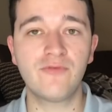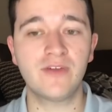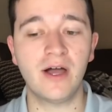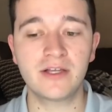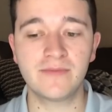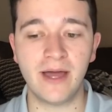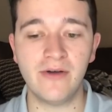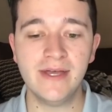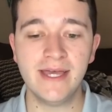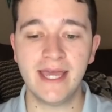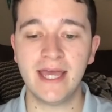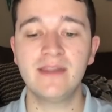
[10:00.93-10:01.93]
we've talked about,
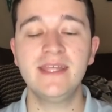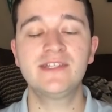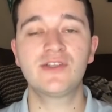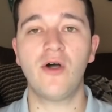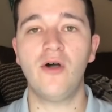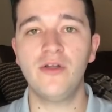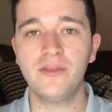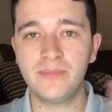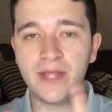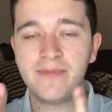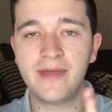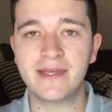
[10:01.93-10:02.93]
it leads to all the
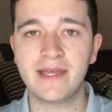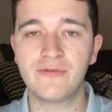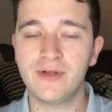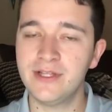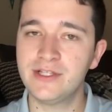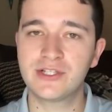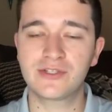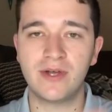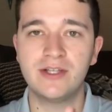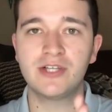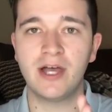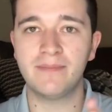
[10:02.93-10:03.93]
playmaking really just
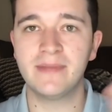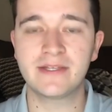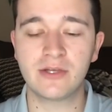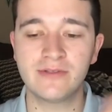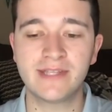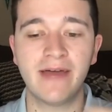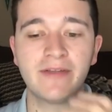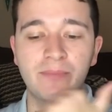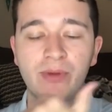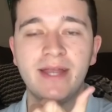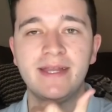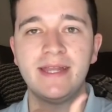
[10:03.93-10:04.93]
scrunch up. It goes down to
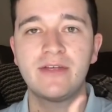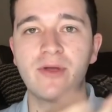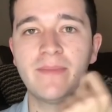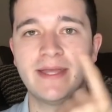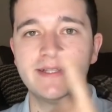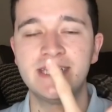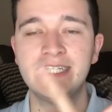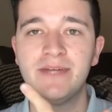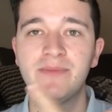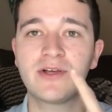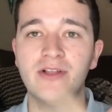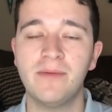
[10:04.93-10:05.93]
Brandon Ingram and
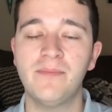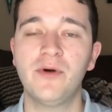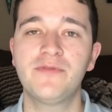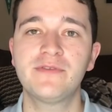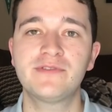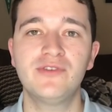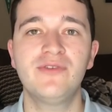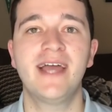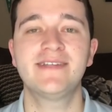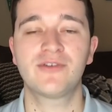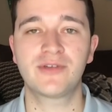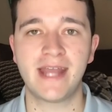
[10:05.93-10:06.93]
CJ McCollum. Both those two
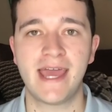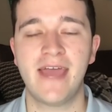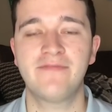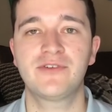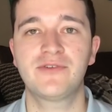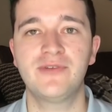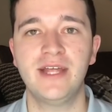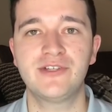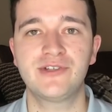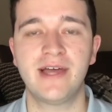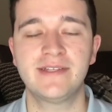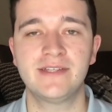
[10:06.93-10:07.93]
guys are going to have to create
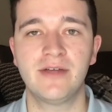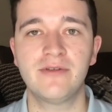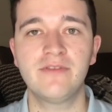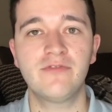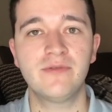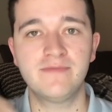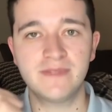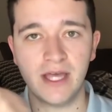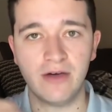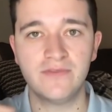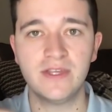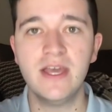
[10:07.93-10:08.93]
shots, not only for
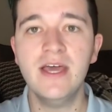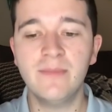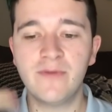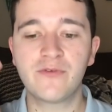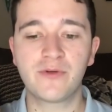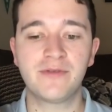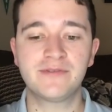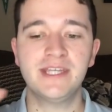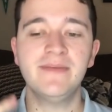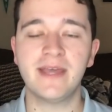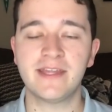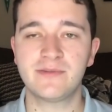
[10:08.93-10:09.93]
themselves, but for their
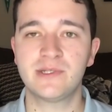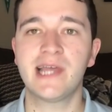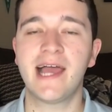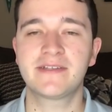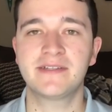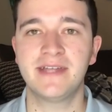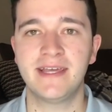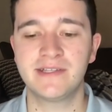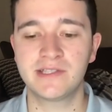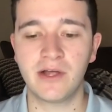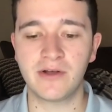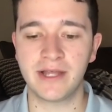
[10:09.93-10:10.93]
teammates with Jackson Hayes
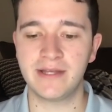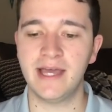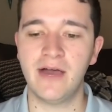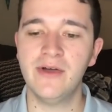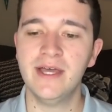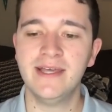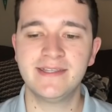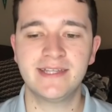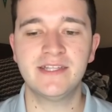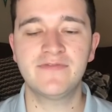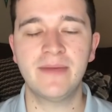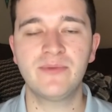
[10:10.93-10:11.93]
starting. Now,
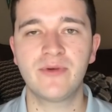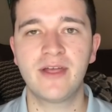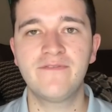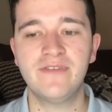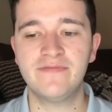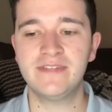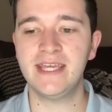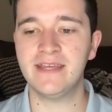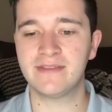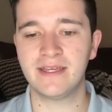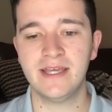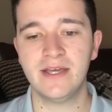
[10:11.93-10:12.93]
since February
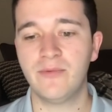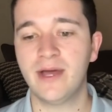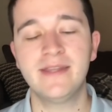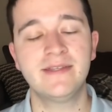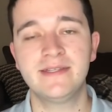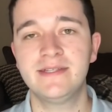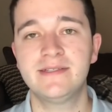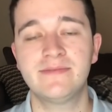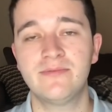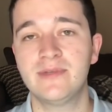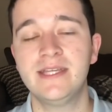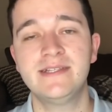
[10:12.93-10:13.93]
15th, when
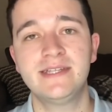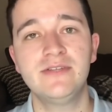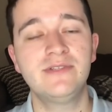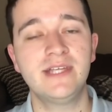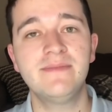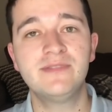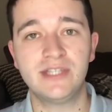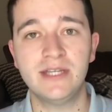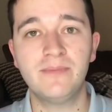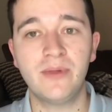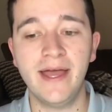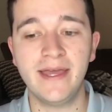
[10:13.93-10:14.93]
these two teams
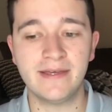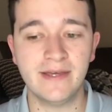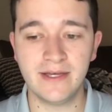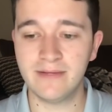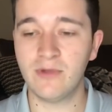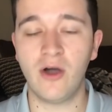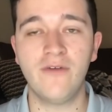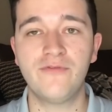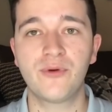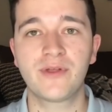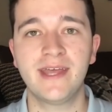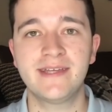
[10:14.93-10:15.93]
did play, all
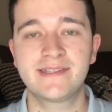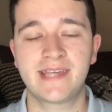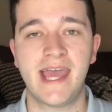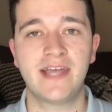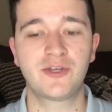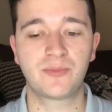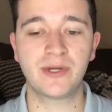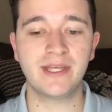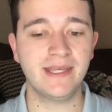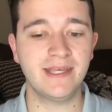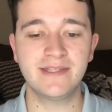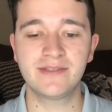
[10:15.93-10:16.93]
four legs cashed
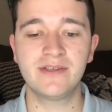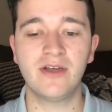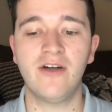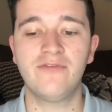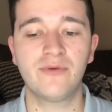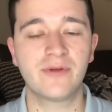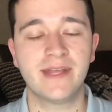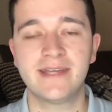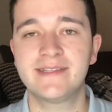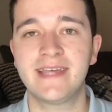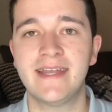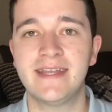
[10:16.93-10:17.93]
pretty easily, all four
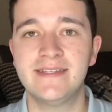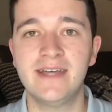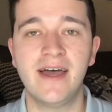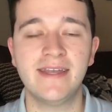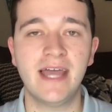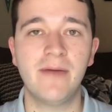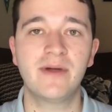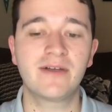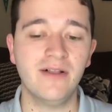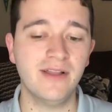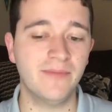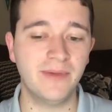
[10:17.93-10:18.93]
legs getting it done. Now,
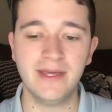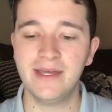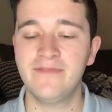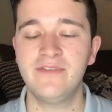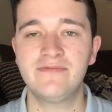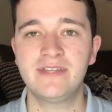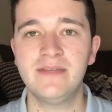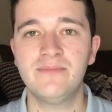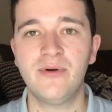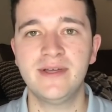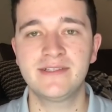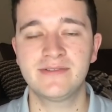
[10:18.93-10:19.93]
McCollum, 15
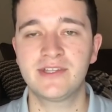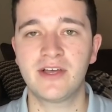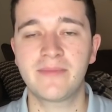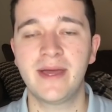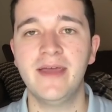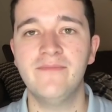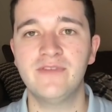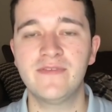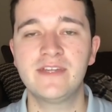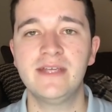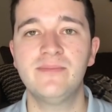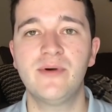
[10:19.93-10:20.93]
points, let's talk about him,
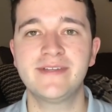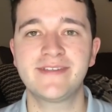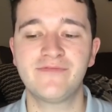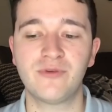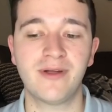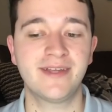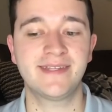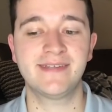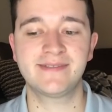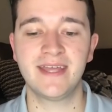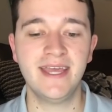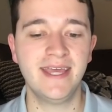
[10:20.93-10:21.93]
15 points and 4
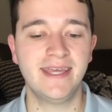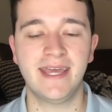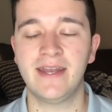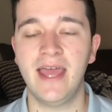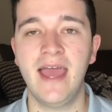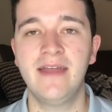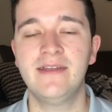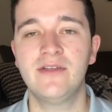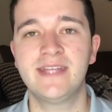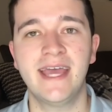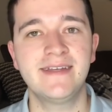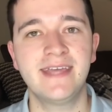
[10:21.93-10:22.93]
assists. Yeah, and
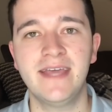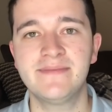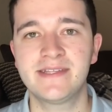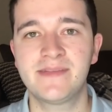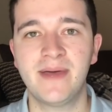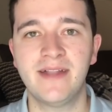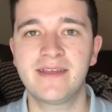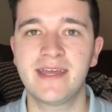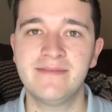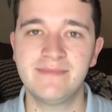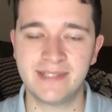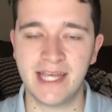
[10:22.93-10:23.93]
10 games as a
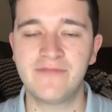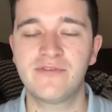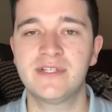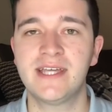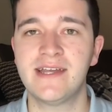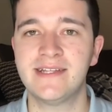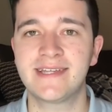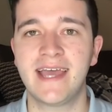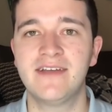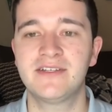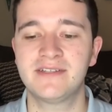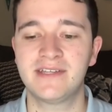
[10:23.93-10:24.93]
Pelican, 10 for 10. He's
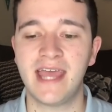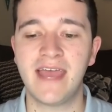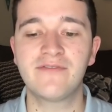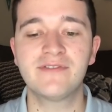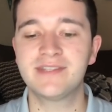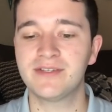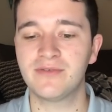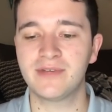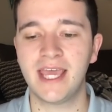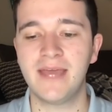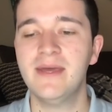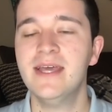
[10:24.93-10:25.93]
cashes in every single game,